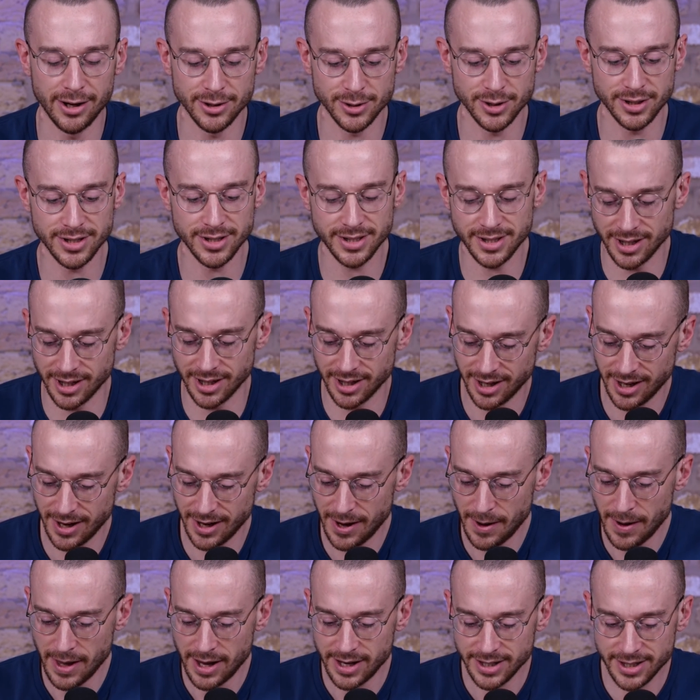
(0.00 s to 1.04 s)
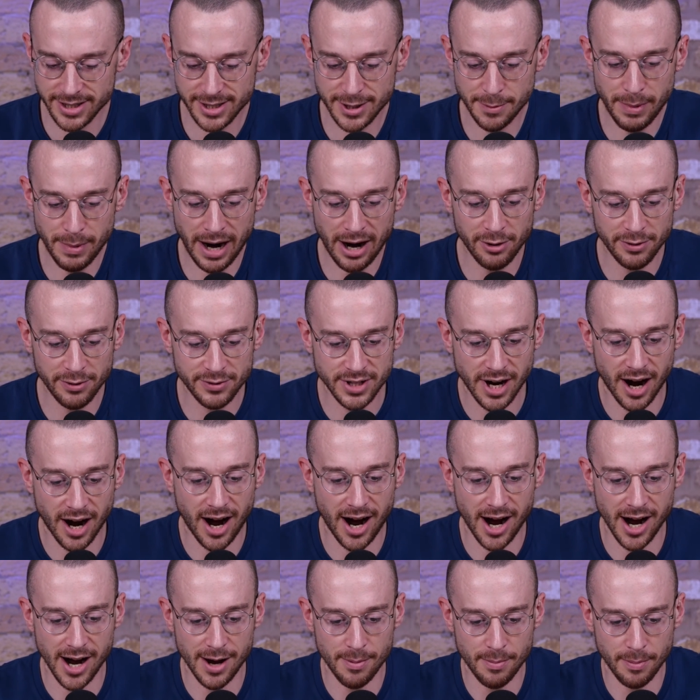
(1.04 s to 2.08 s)
So just a just a matter of
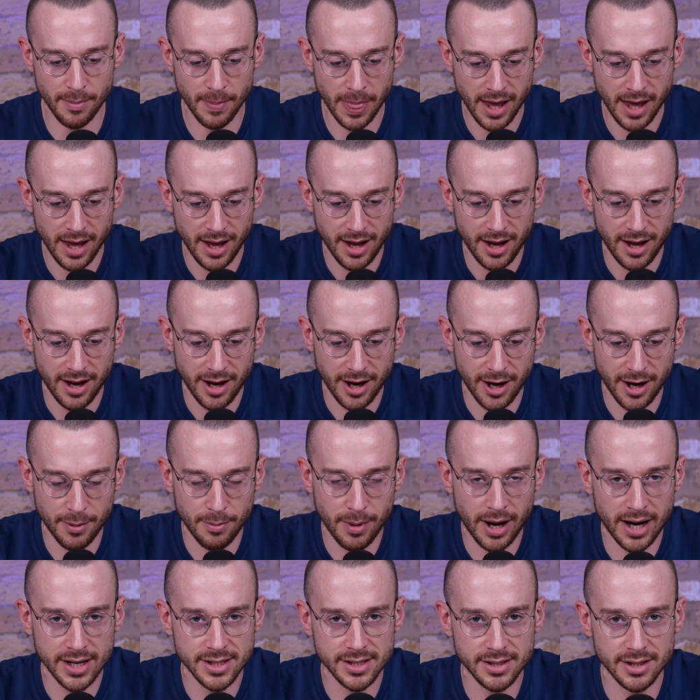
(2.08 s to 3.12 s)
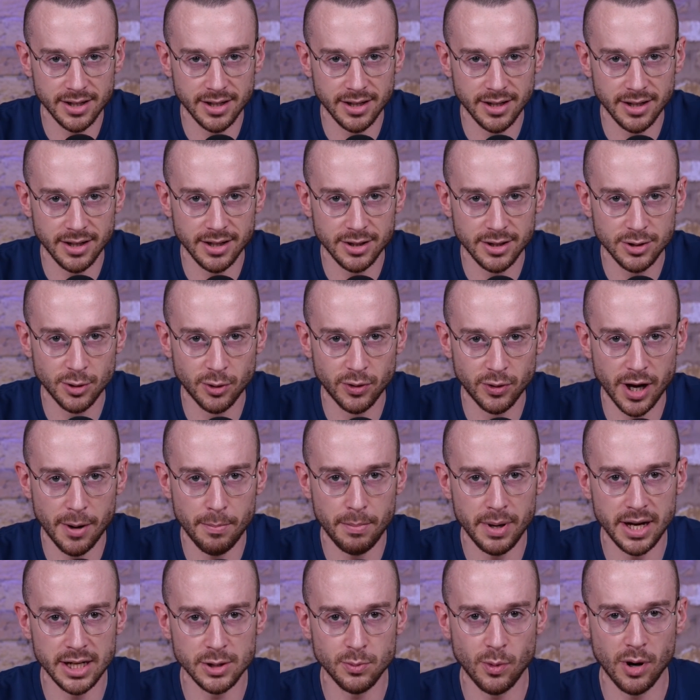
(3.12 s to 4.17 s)
time um, as the, the Tory M
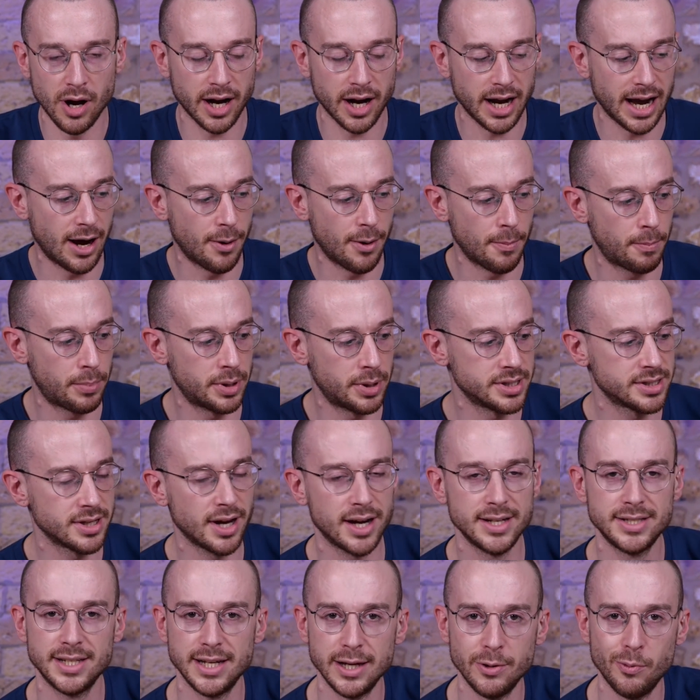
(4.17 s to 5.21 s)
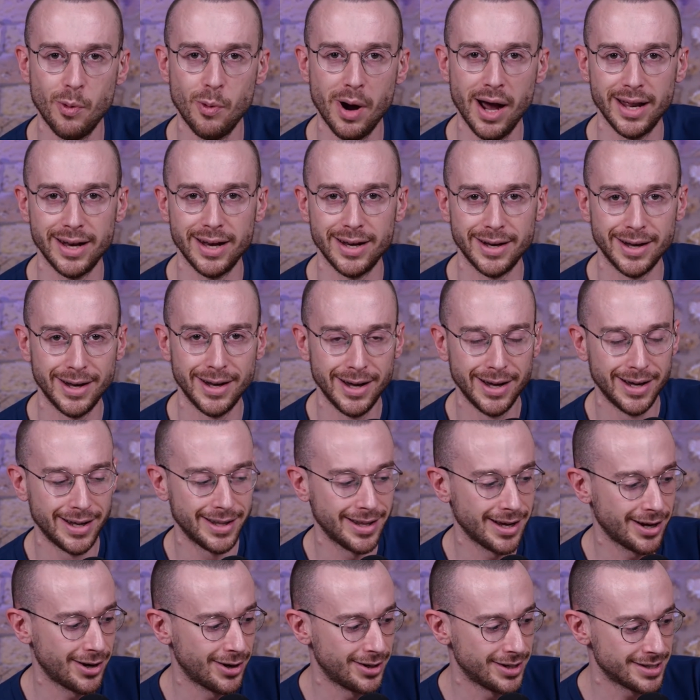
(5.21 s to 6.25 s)
Ps work out precisely when
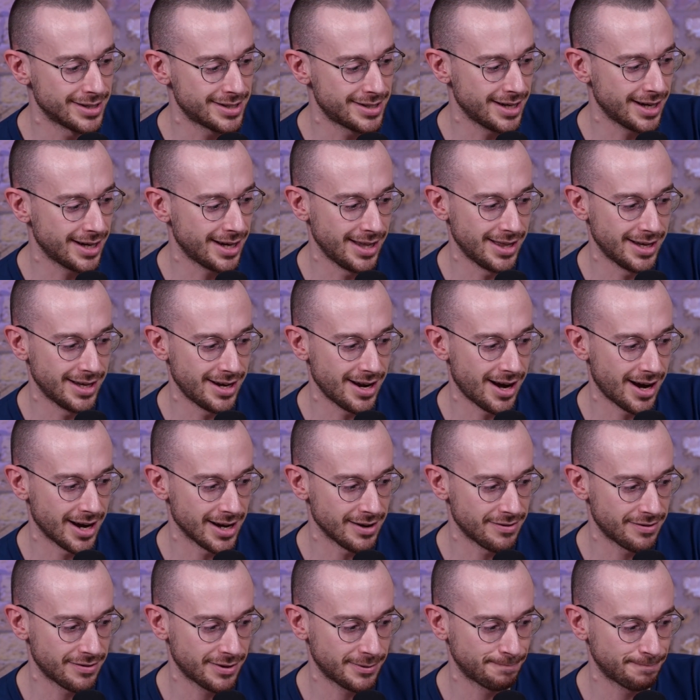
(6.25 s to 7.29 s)
they're going to stick in the knife.